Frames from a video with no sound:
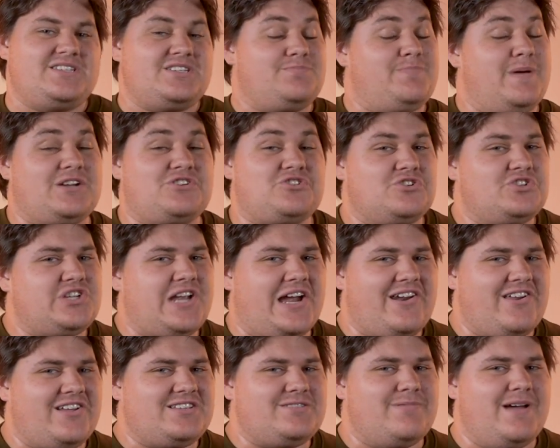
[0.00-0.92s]
Special
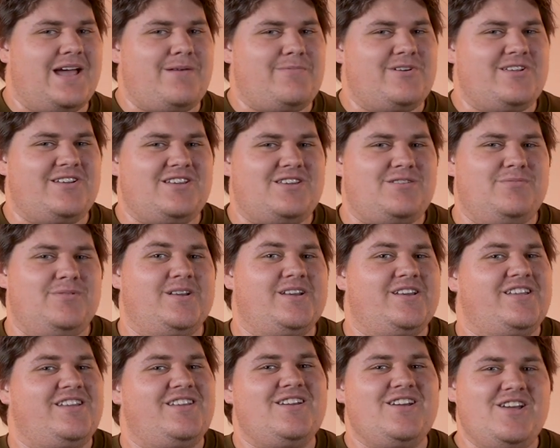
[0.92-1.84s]
shout out to my Aberdeen
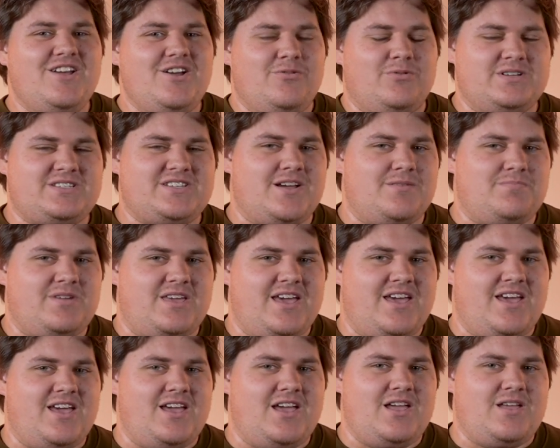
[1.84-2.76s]
community. What's up,
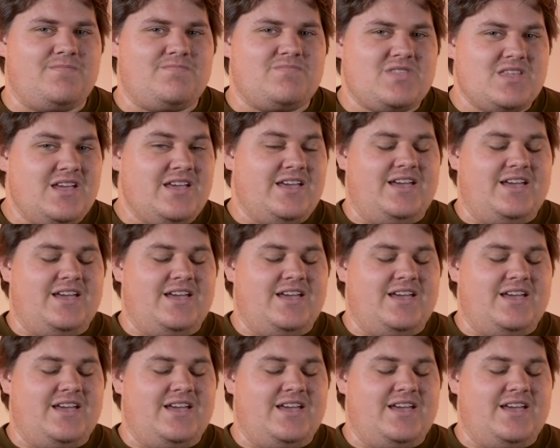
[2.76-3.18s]
gang?